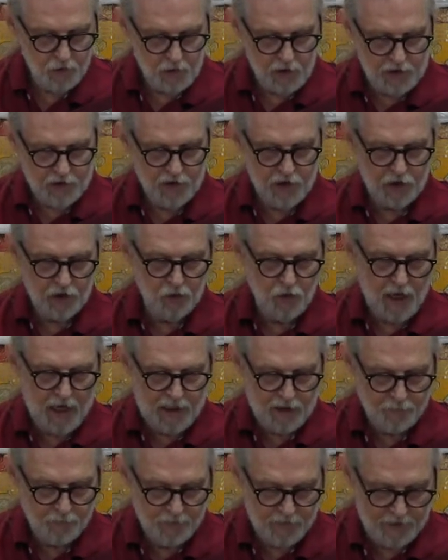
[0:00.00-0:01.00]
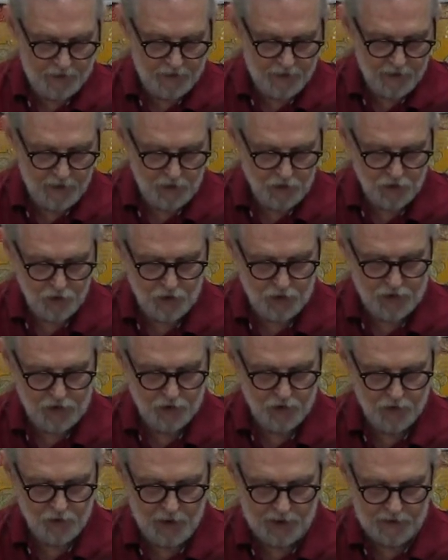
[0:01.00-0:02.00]
dualistic grasping, the
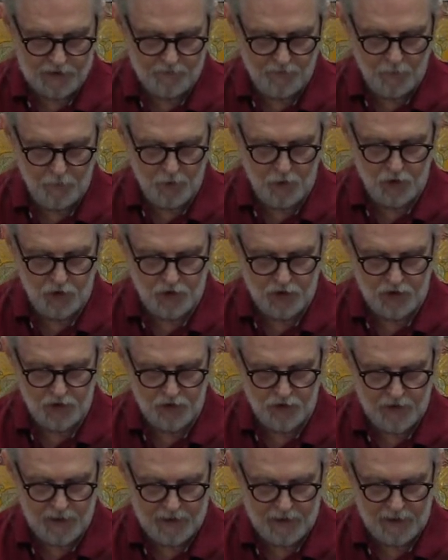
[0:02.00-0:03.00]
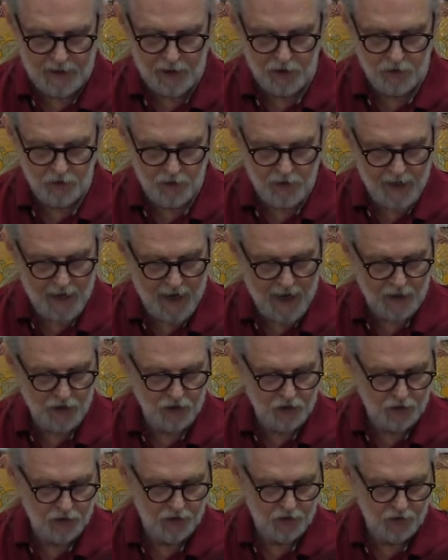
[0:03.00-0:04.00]
destructive emotions and ignorant
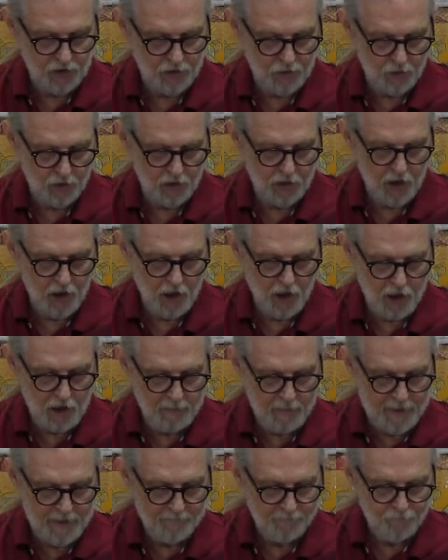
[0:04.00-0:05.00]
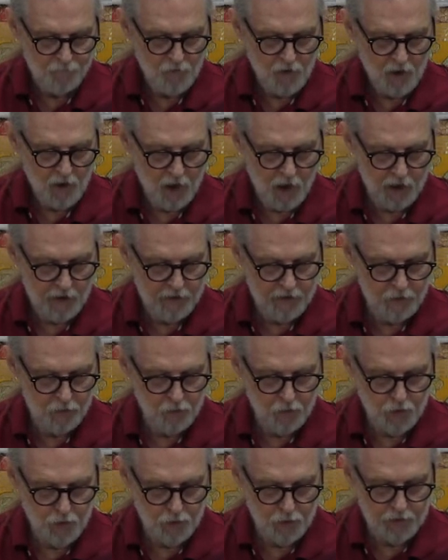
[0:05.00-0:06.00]
actions or karma are the
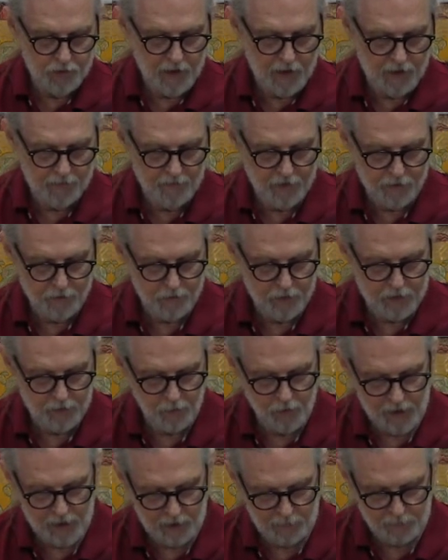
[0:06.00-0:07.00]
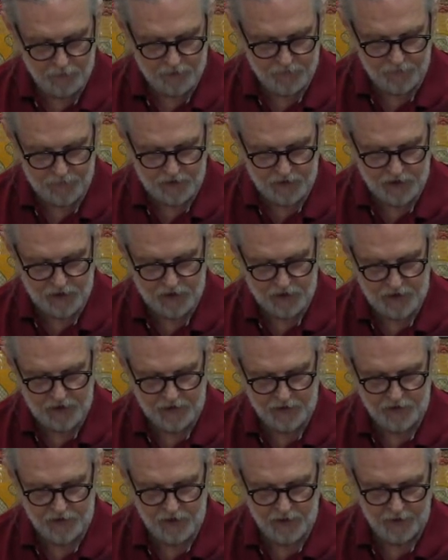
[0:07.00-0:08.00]
root of the three realms of
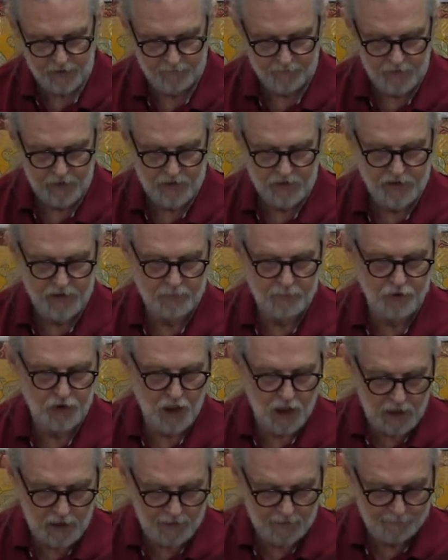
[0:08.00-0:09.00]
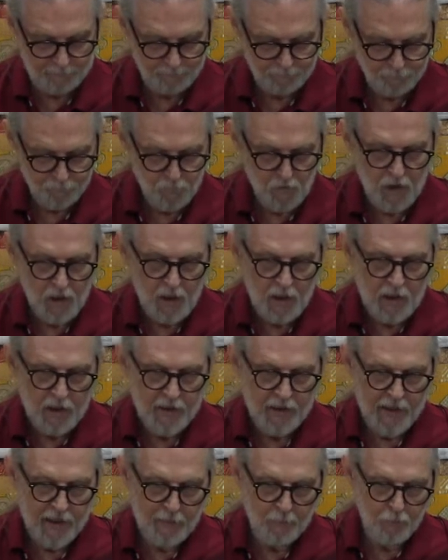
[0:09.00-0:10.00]
existence of samsara.
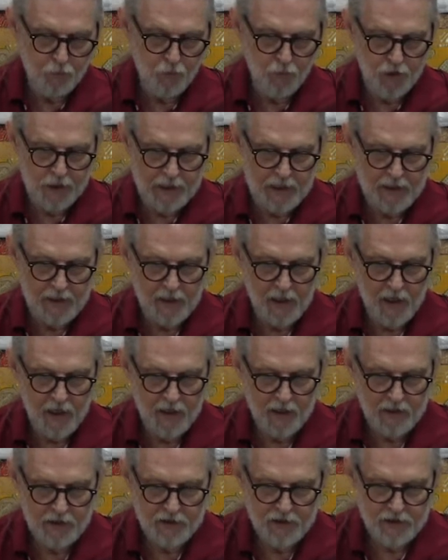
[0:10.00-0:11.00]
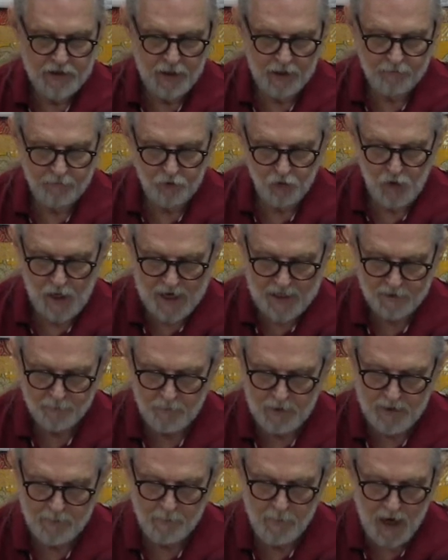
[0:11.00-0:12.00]
They breed
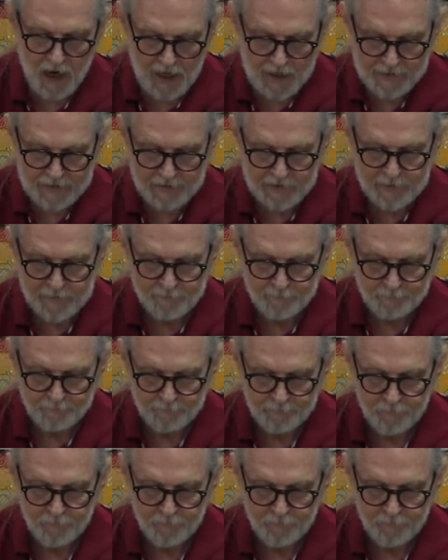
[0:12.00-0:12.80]
self-grasping mind,